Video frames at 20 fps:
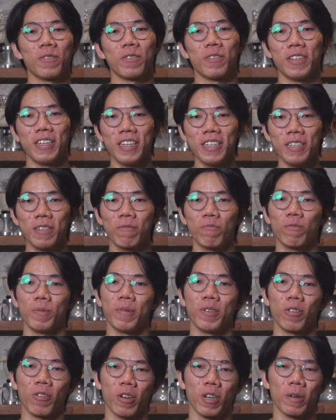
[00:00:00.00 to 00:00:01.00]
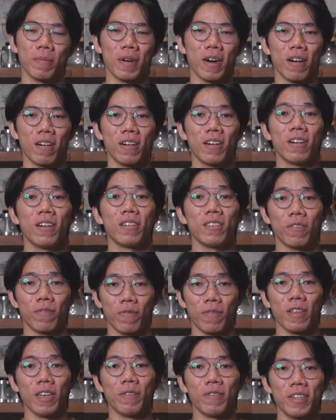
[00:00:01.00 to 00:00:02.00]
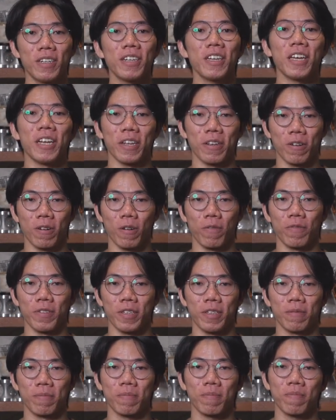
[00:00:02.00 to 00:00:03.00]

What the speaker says: Today, we'll be talking about the flavor in coffee.